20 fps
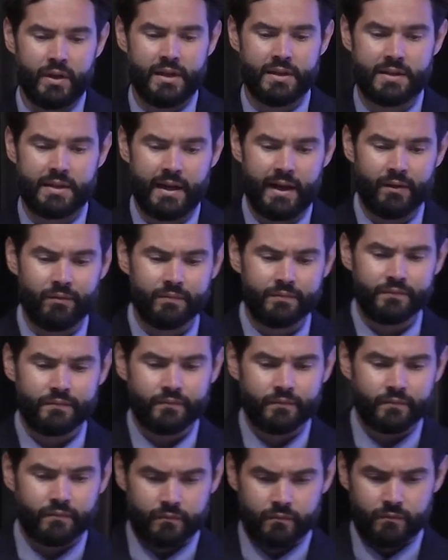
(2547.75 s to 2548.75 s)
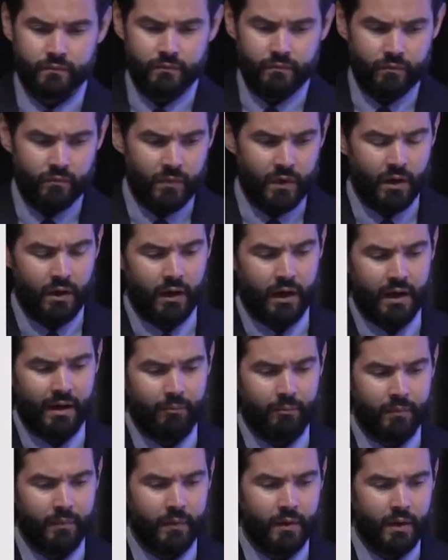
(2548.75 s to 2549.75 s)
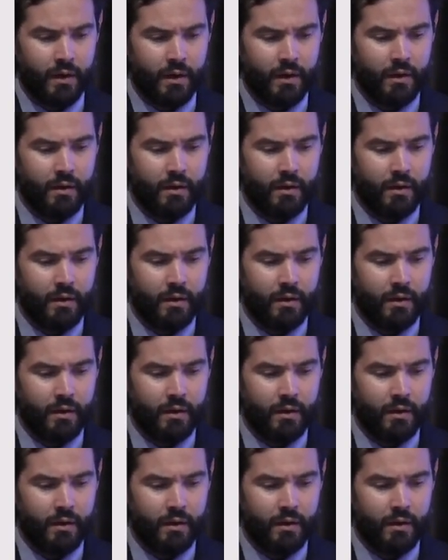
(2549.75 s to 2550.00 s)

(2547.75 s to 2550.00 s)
is that um,